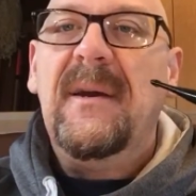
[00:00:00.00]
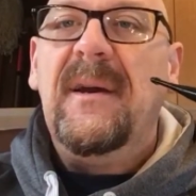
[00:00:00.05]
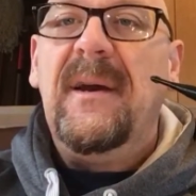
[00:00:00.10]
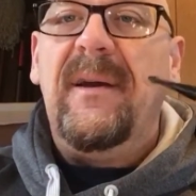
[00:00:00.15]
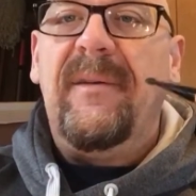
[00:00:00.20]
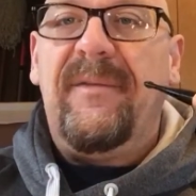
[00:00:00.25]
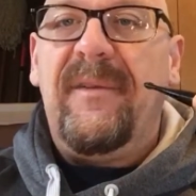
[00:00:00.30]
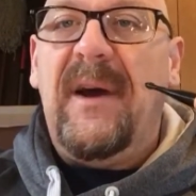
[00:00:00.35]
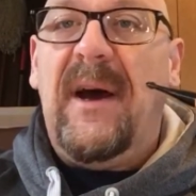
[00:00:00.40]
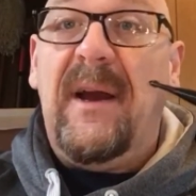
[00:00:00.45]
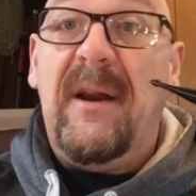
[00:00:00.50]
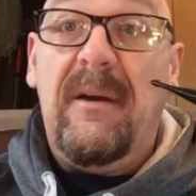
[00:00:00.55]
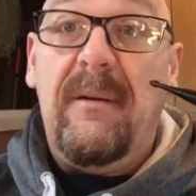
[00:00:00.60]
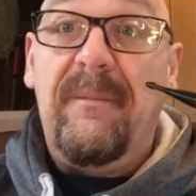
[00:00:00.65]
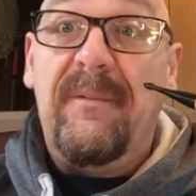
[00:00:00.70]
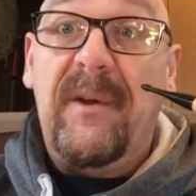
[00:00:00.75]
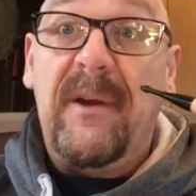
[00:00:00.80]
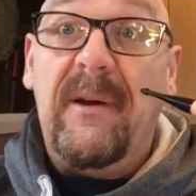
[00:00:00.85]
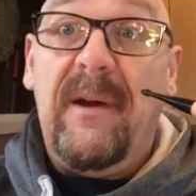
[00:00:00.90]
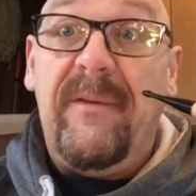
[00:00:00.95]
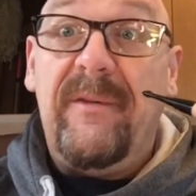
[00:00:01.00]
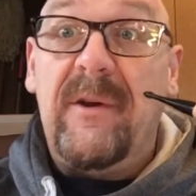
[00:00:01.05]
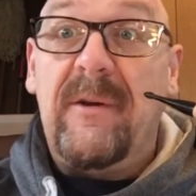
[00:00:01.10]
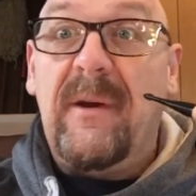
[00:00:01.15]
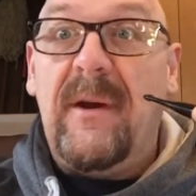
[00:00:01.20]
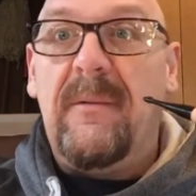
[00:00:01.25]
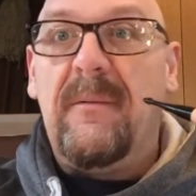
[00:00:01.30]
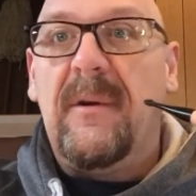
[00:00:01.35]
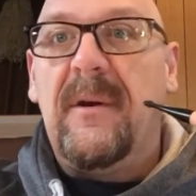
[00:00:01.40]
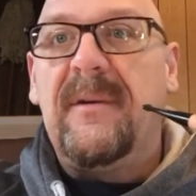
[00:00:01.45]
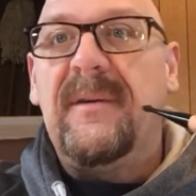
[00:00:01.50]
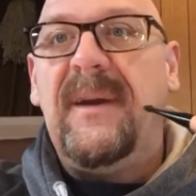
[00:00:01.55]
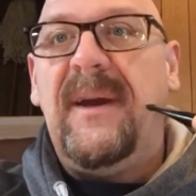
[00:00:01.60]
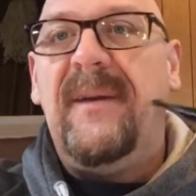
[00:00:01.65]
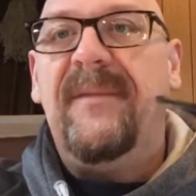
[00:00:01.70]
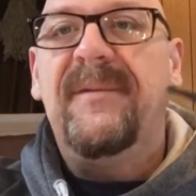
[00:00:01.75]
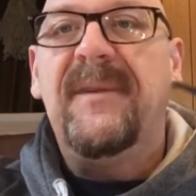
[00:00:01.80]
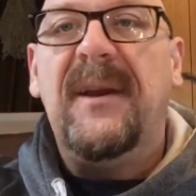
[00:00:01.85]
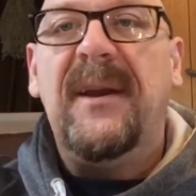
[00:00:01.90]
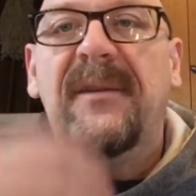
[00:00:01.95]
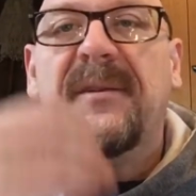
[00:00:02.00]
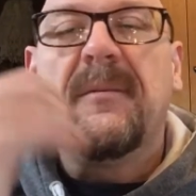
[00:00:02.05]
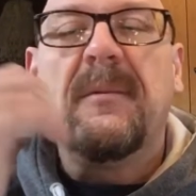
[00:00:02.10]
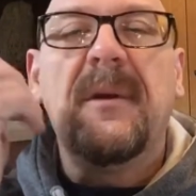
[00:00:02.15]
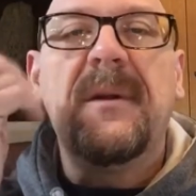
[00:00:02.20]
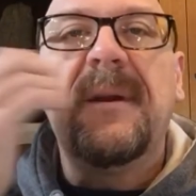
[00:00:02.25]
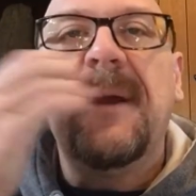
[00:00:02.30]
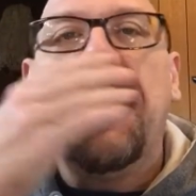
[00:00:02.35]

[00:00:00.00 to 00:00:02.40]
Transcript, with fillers: If not, hopefully, you're having a great work day if today's a work